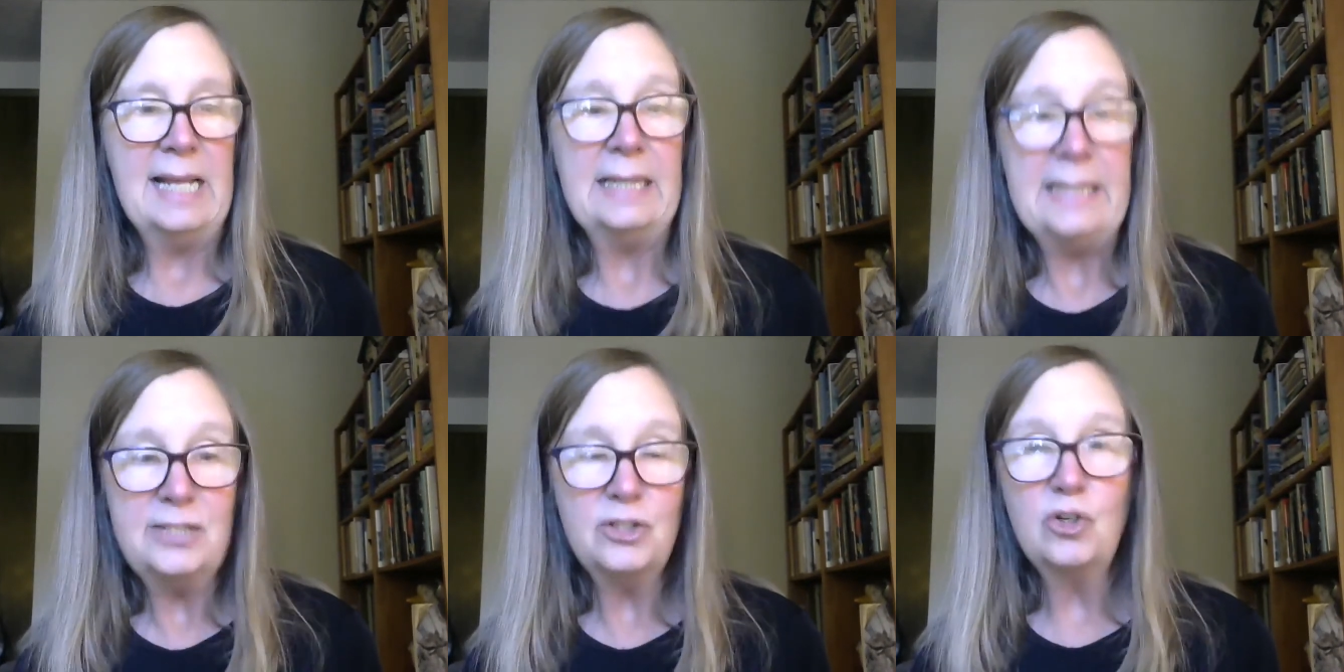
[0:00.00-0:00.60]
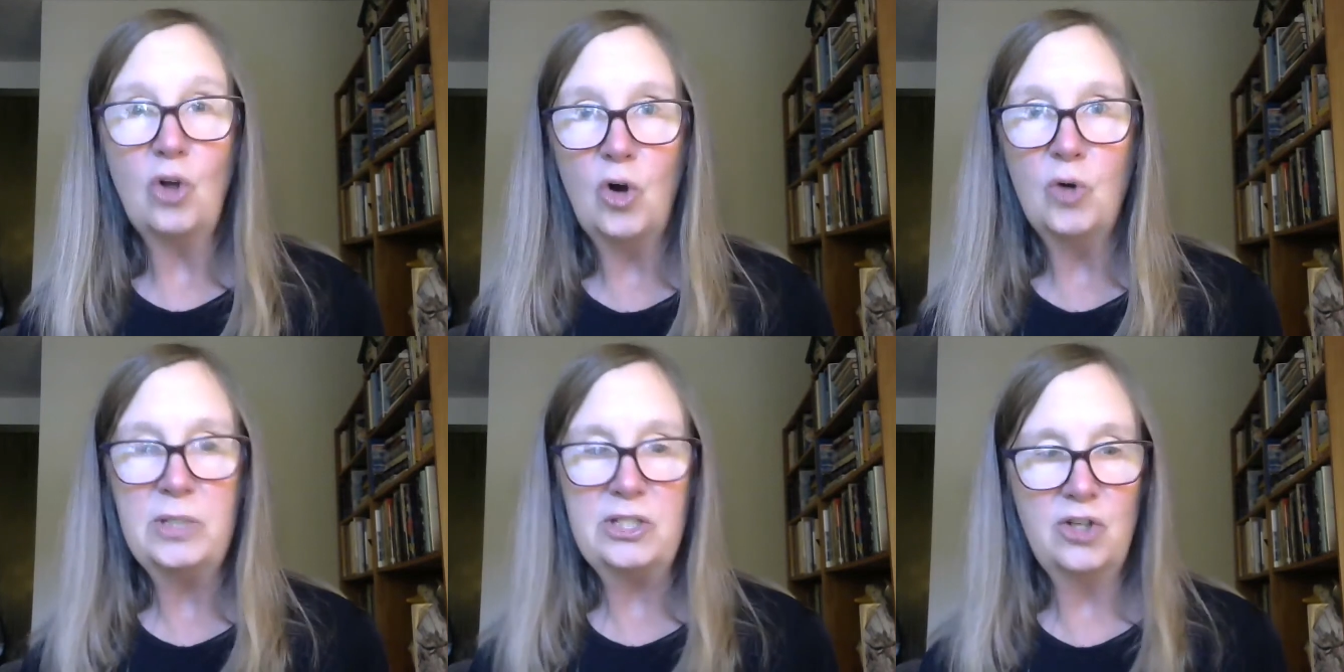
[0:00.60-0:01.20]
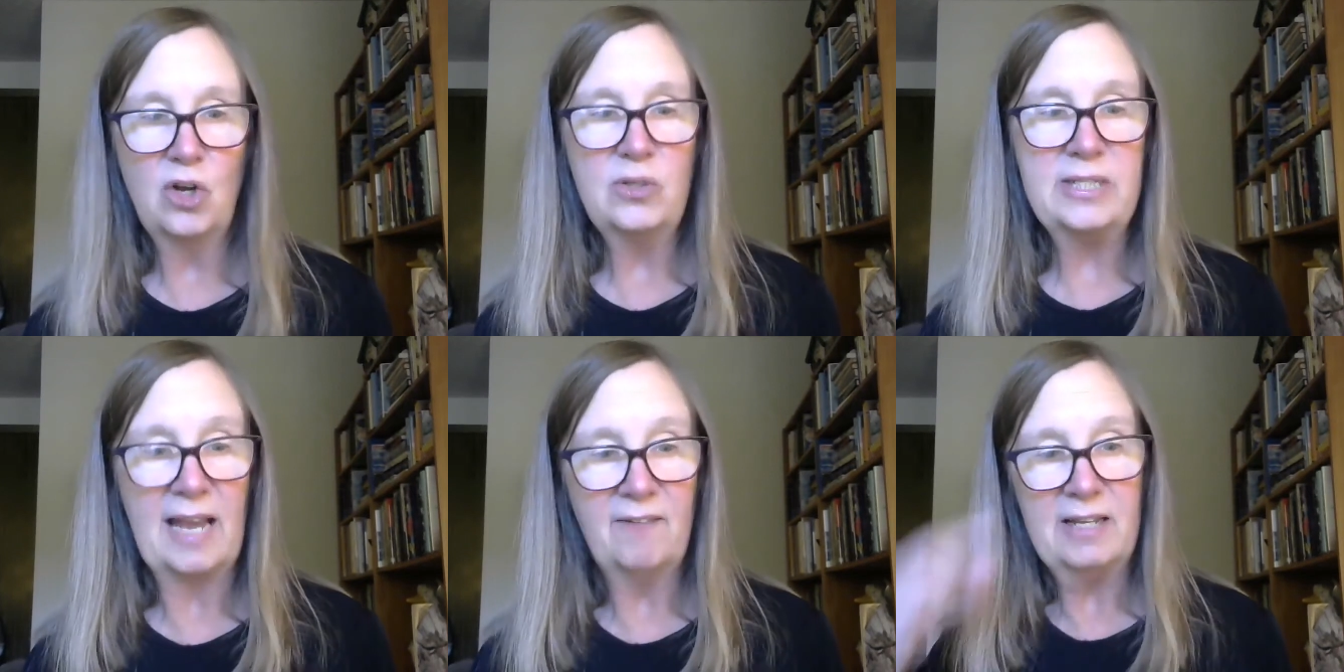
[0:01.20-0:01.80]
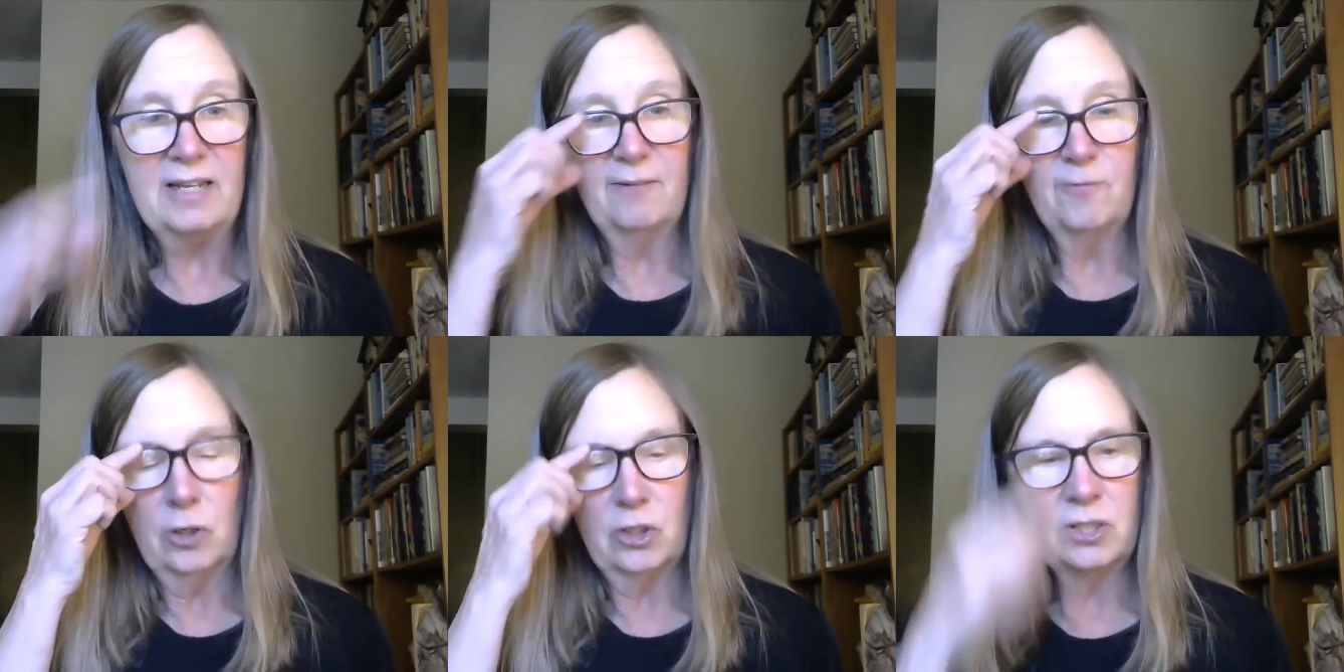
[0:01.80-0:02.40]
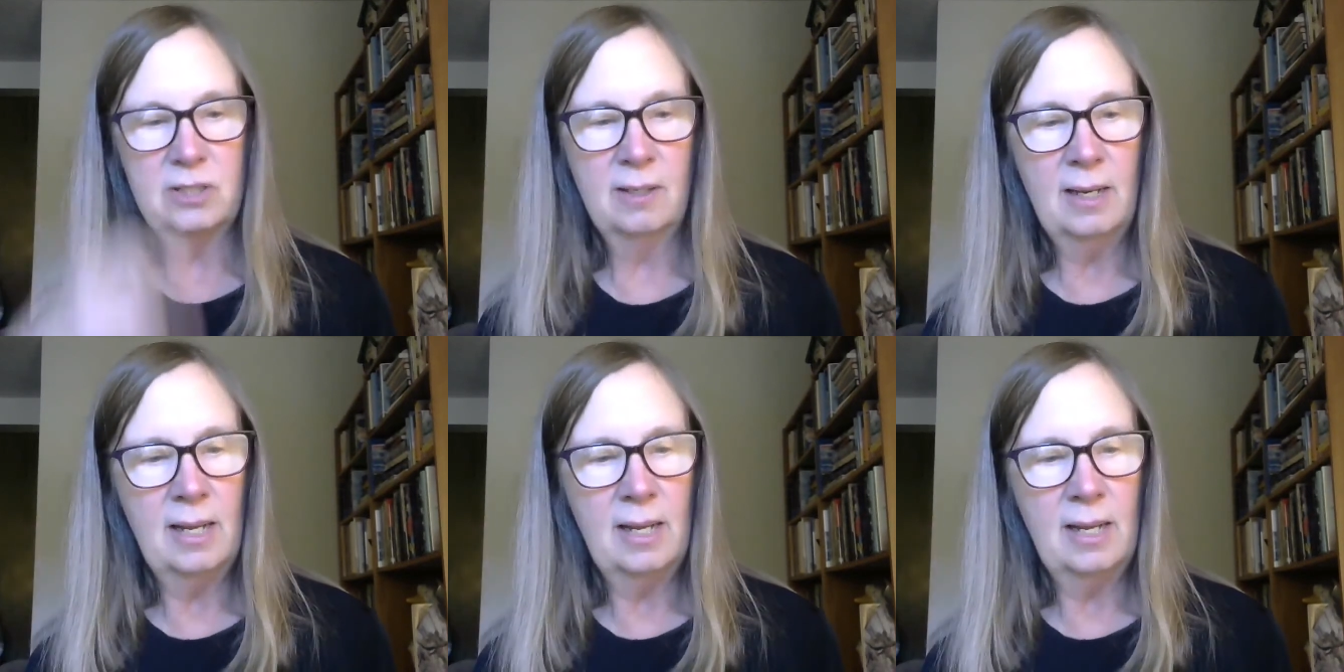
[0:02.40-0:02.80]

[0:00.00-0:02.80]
Lizard always knows everything first.